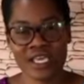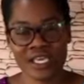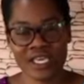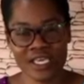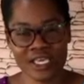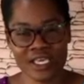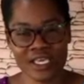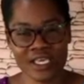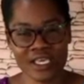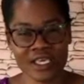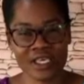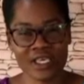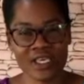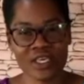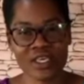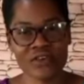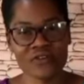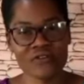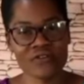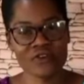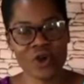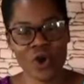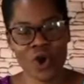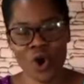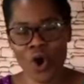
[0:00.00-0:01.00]

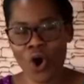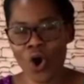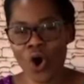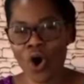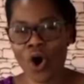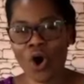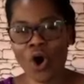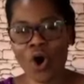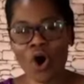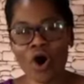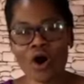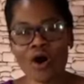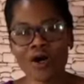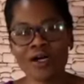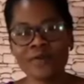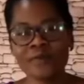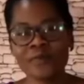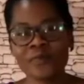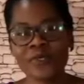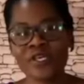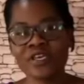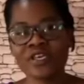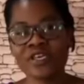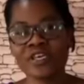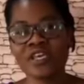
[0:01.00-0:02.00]
If God
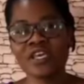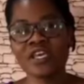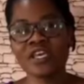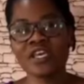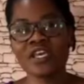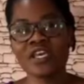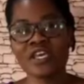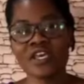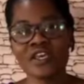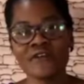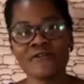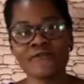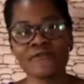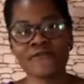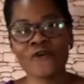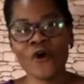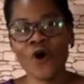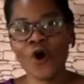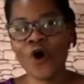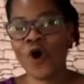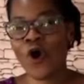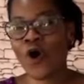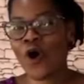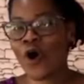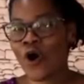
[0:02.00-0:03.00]
be
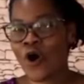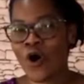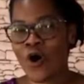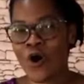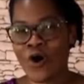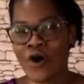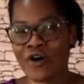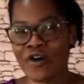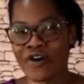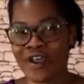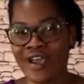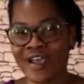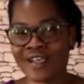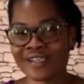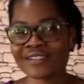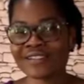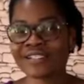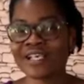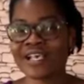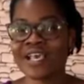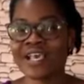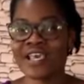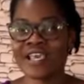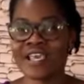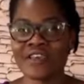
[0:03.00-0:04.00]
for us,
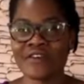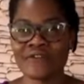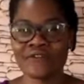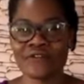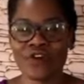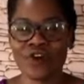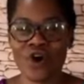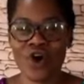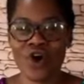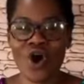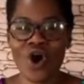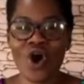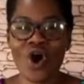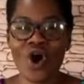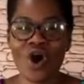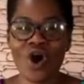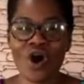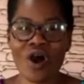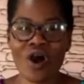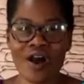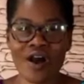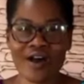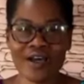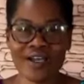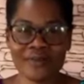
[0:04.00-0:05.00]
if
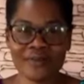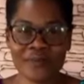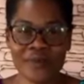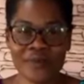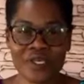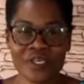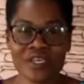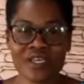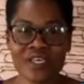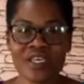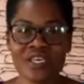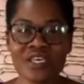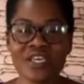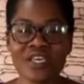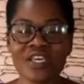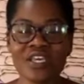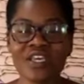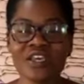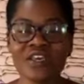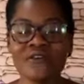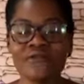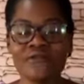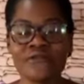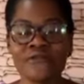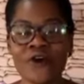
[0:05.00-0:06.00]
God
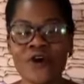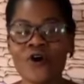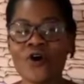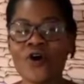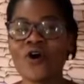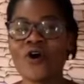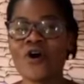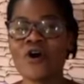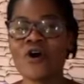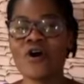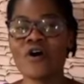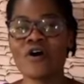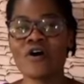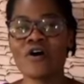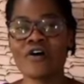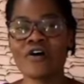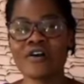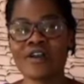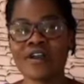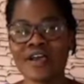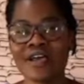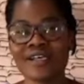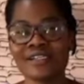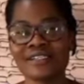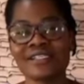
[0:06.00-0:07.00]
be
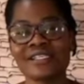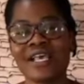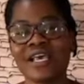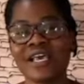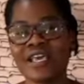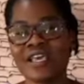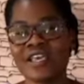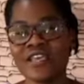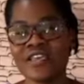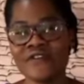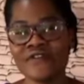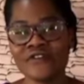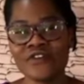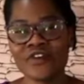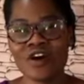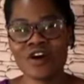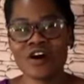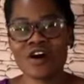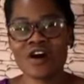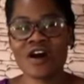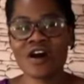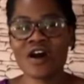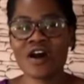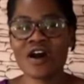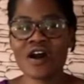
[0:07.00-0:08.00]
for us, if
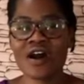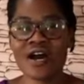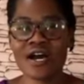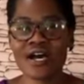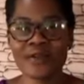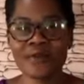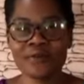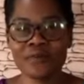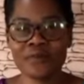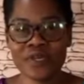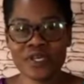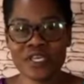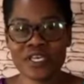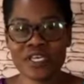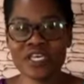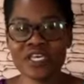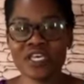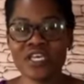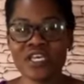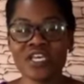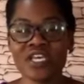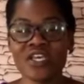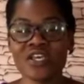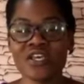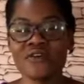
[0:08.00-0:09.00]
God
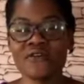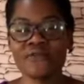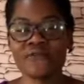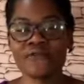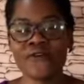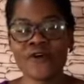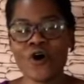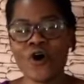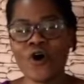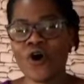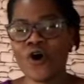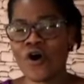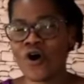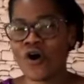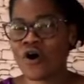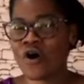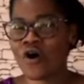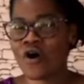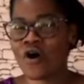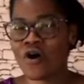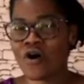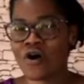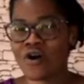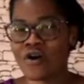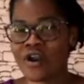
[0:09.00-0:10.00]
be
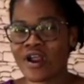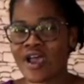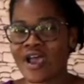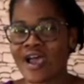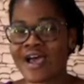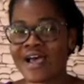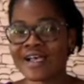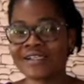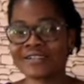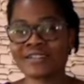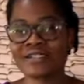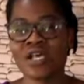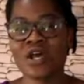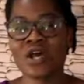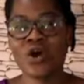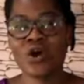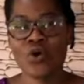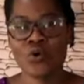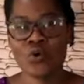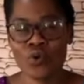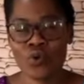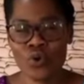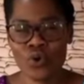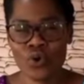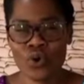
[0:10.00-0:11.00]
for us,
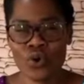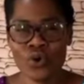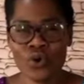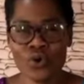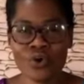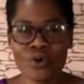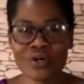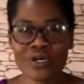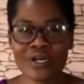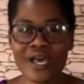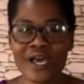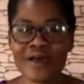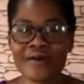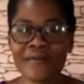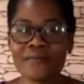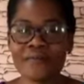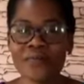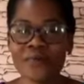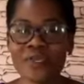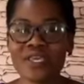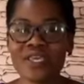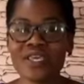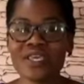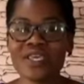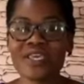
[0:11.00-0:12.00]
who can
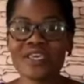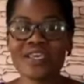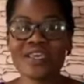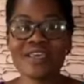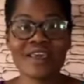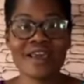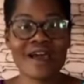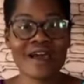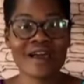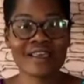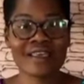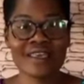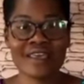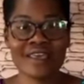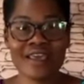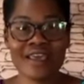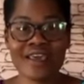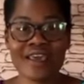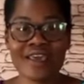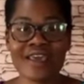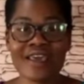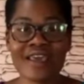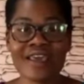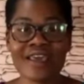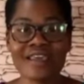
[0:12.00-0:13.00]
be
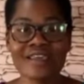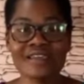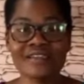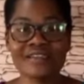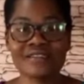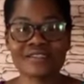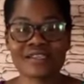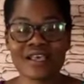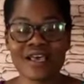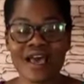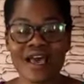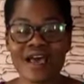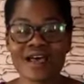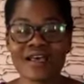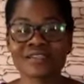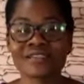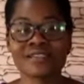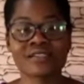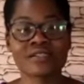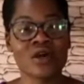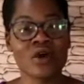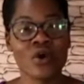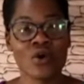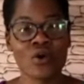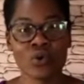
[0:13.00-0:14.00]
against us?
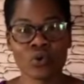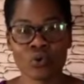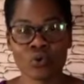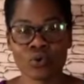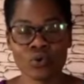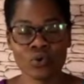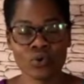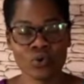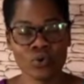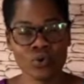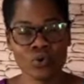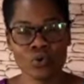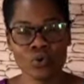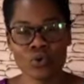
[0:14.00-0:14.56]
Who